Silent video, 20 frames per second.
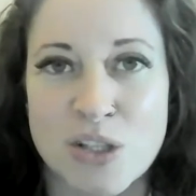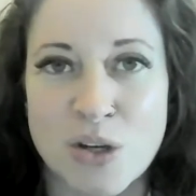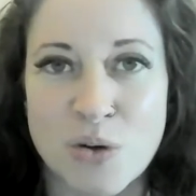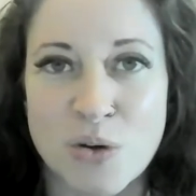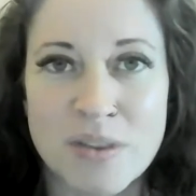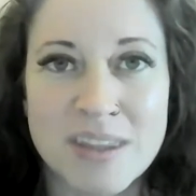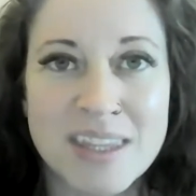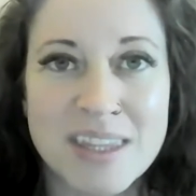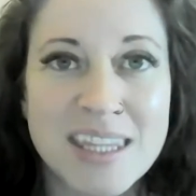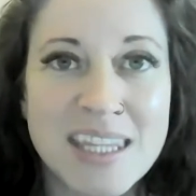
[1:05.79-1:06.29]

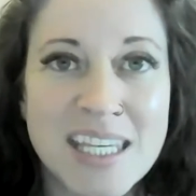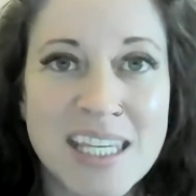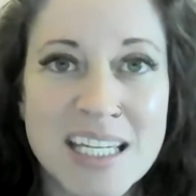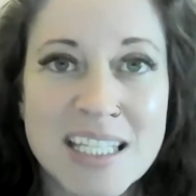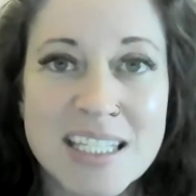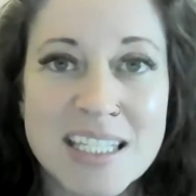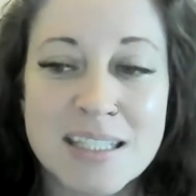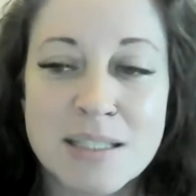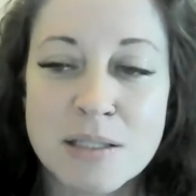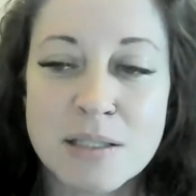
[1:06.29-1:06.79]
So
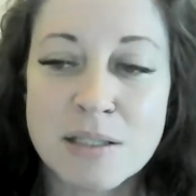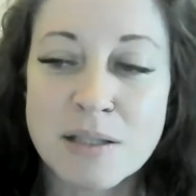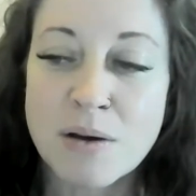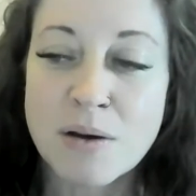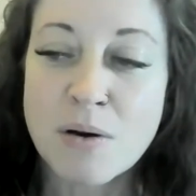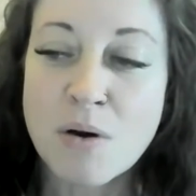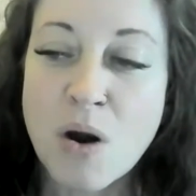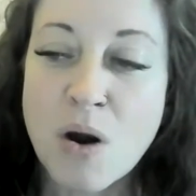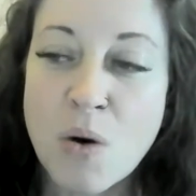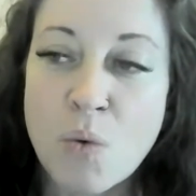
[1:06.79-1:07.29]
this
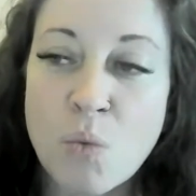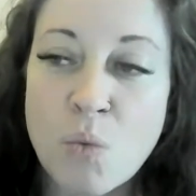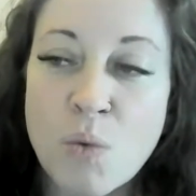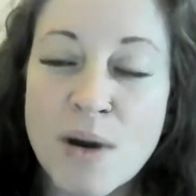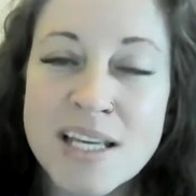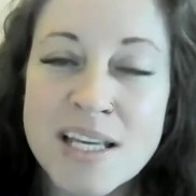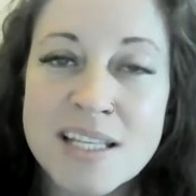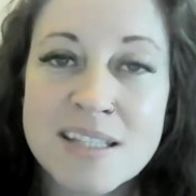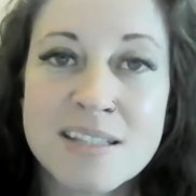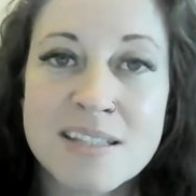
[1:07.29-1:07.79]

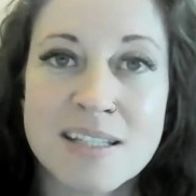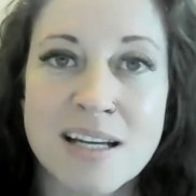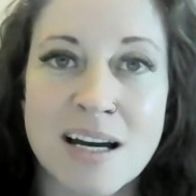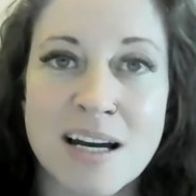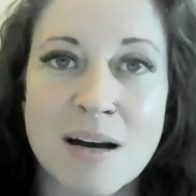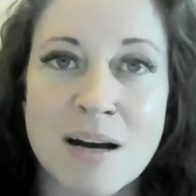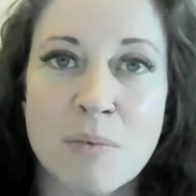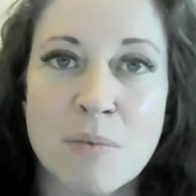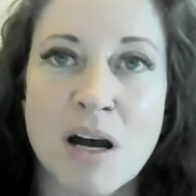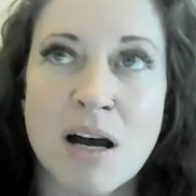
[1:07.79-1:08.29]

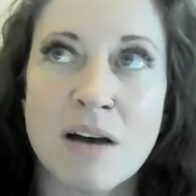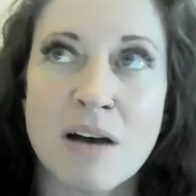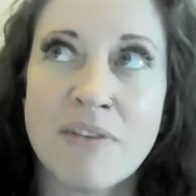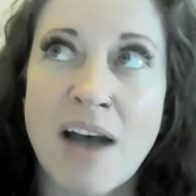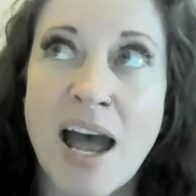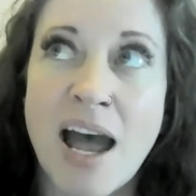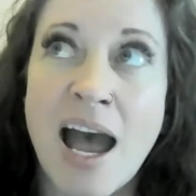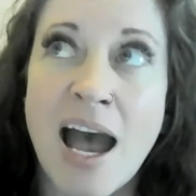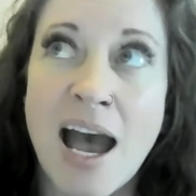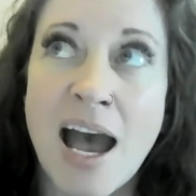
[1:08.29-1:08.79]
wisdom
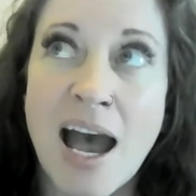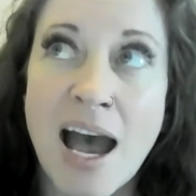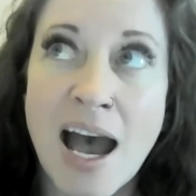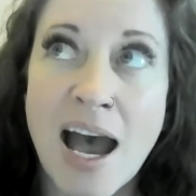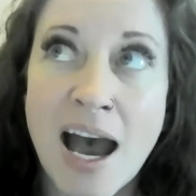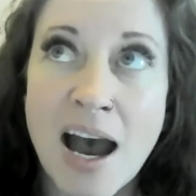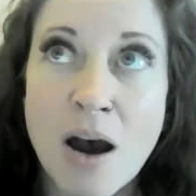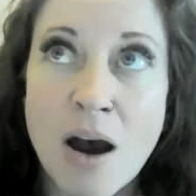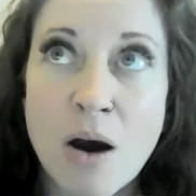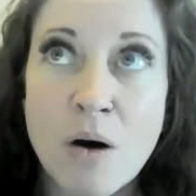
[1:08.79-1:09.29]
of
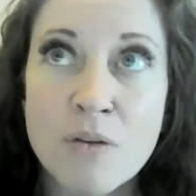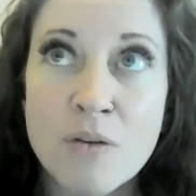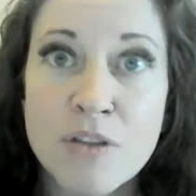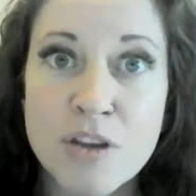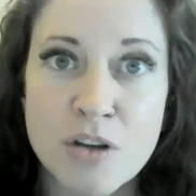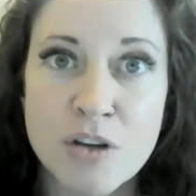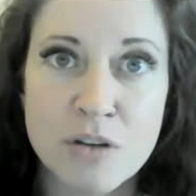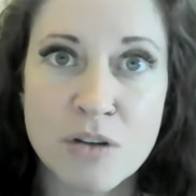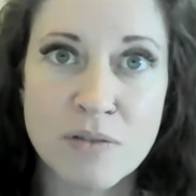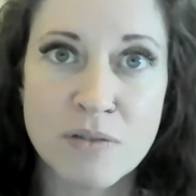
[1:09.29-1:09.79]

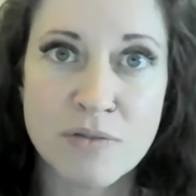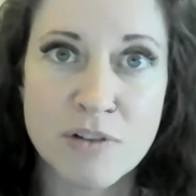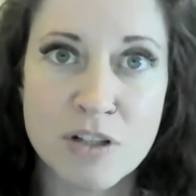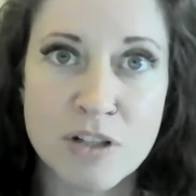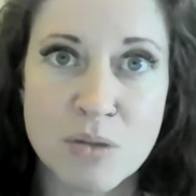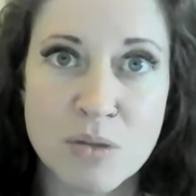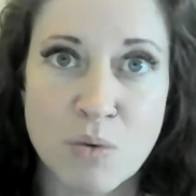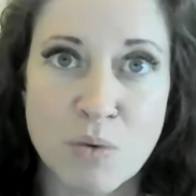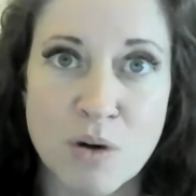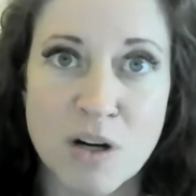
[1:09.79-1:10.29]
how the
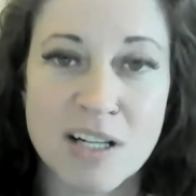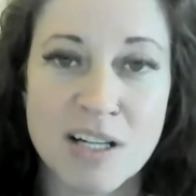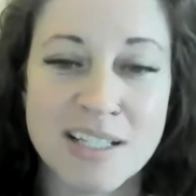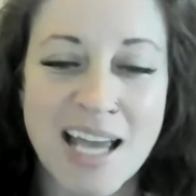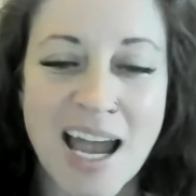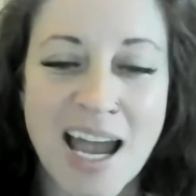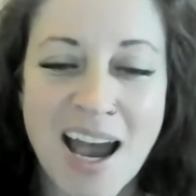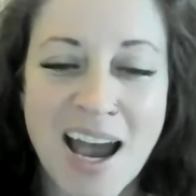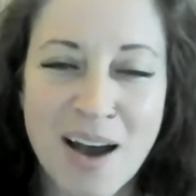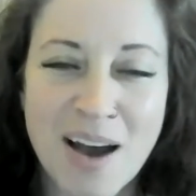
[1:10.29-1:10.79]
universe
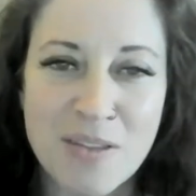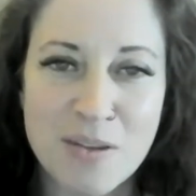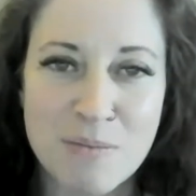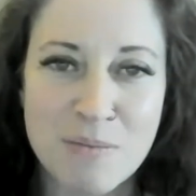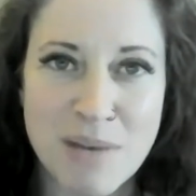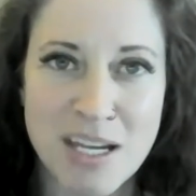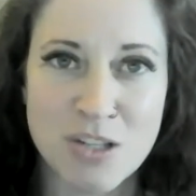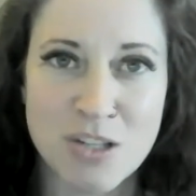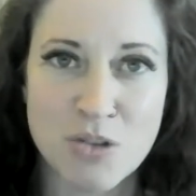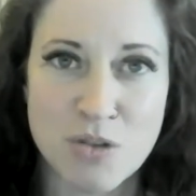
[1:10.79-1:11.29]
works, how
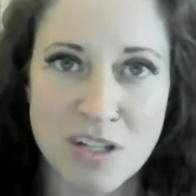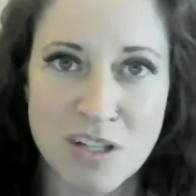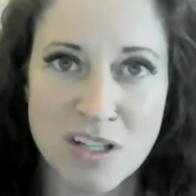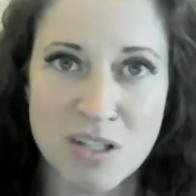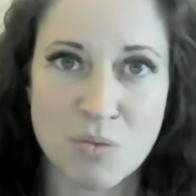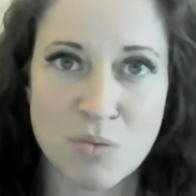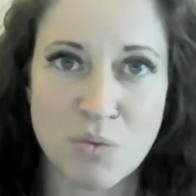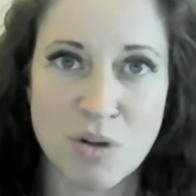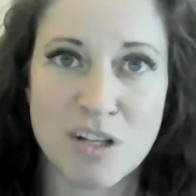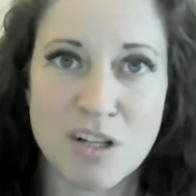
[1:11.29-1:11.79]
the
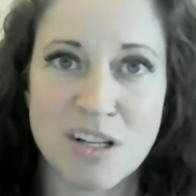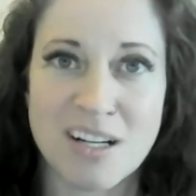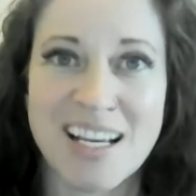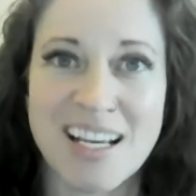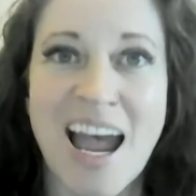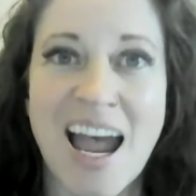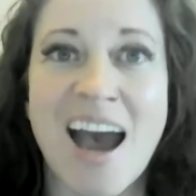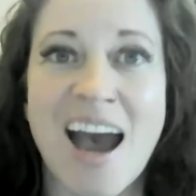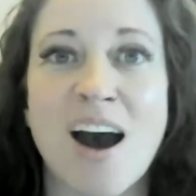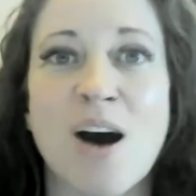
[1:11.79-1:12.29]
matrix
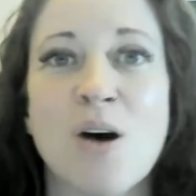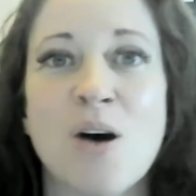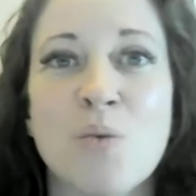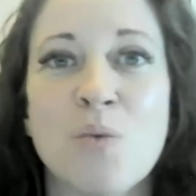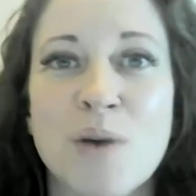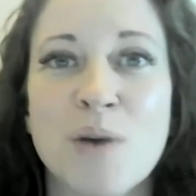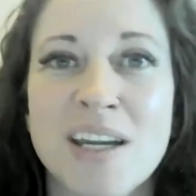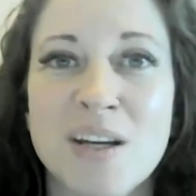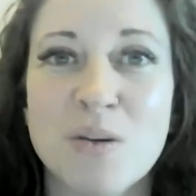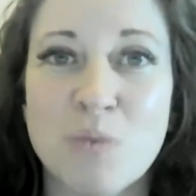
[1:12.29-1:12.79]
works,
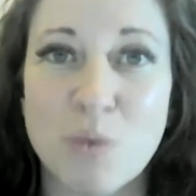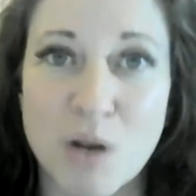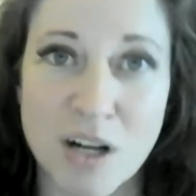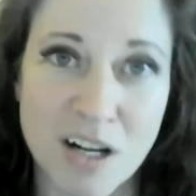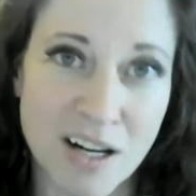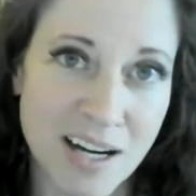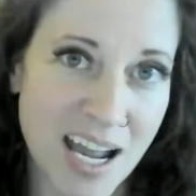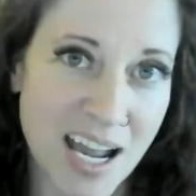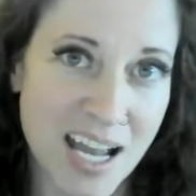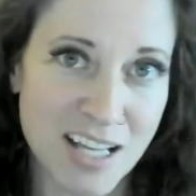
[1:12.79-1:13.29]
how we
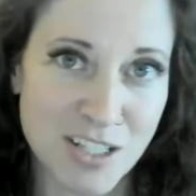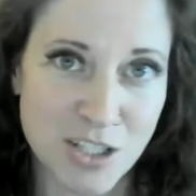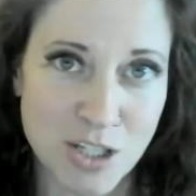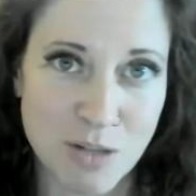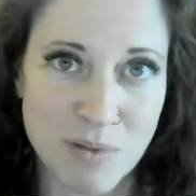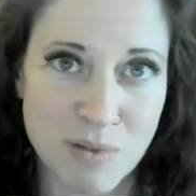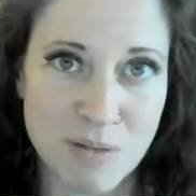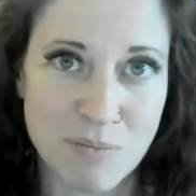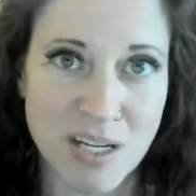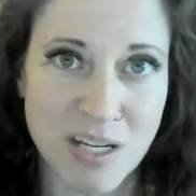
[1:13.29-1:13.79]
work
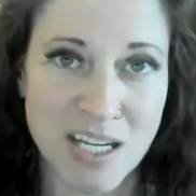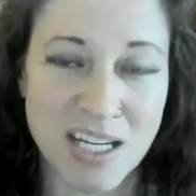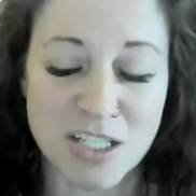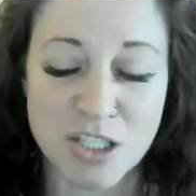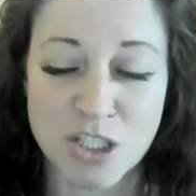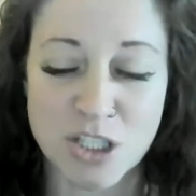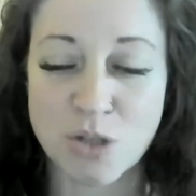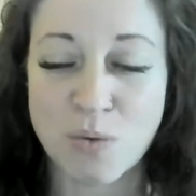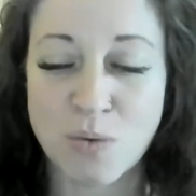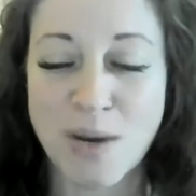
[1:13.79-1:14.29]
as human
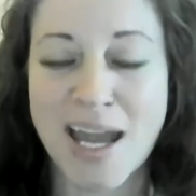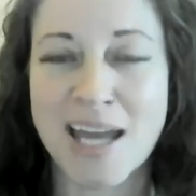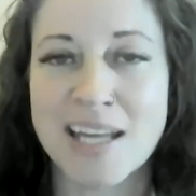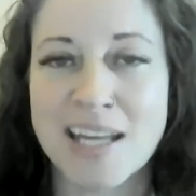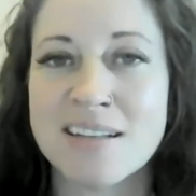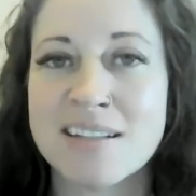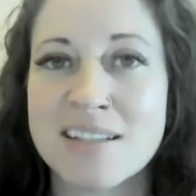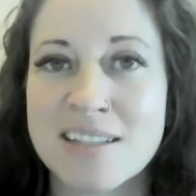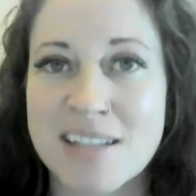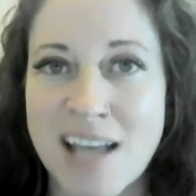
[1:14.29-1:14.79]
beings to
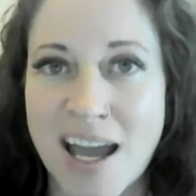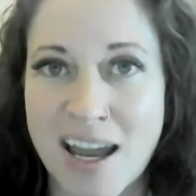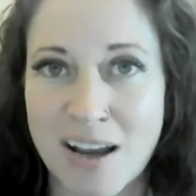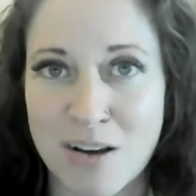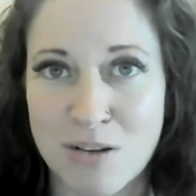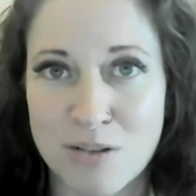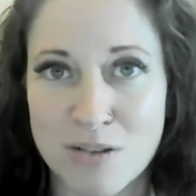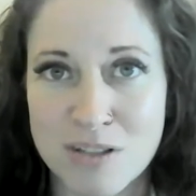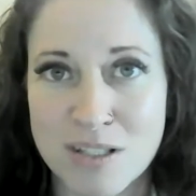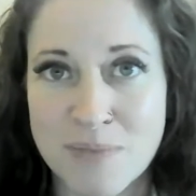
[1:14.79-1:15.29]
end
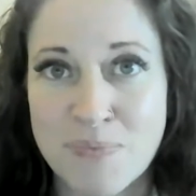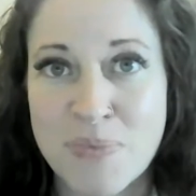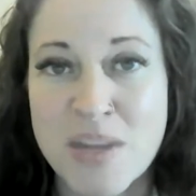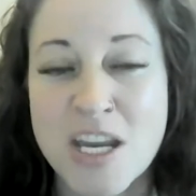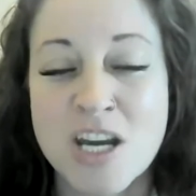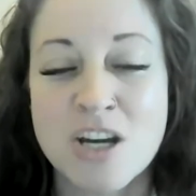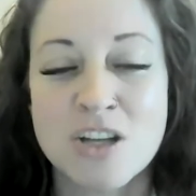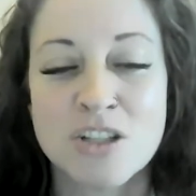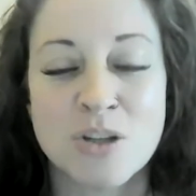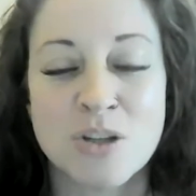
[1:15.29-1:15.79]
cycles,
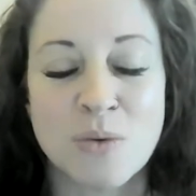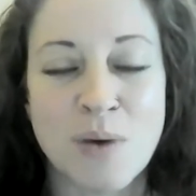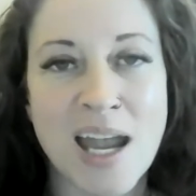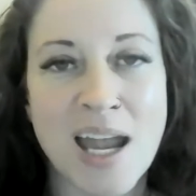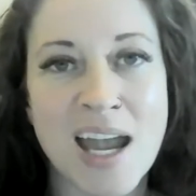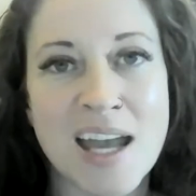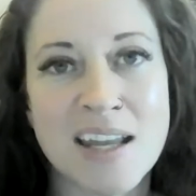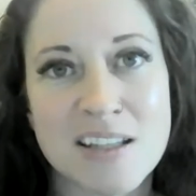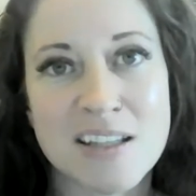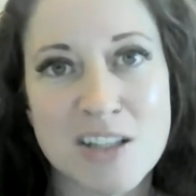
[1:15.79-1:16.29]

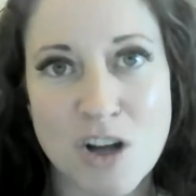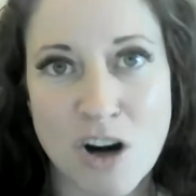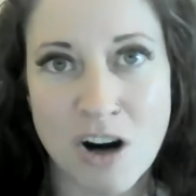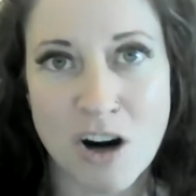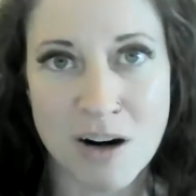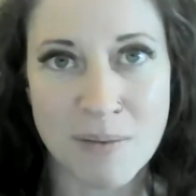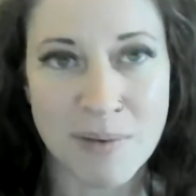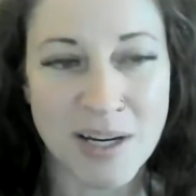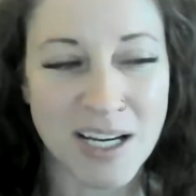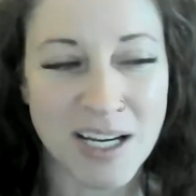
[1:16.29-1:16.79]
to
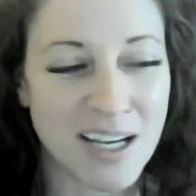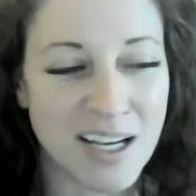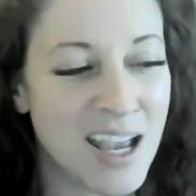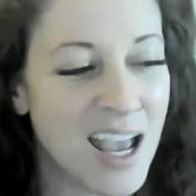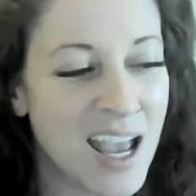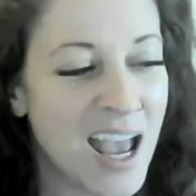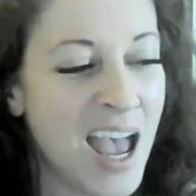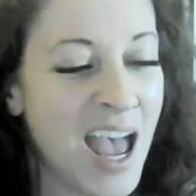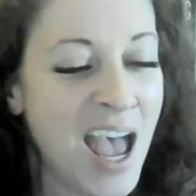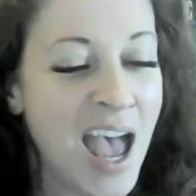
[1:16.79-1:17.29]
end
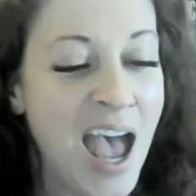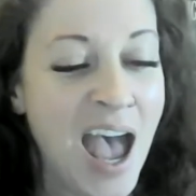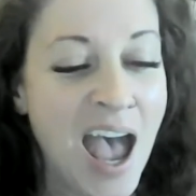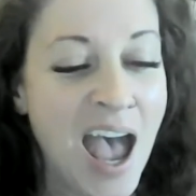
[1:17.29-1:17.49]
karma,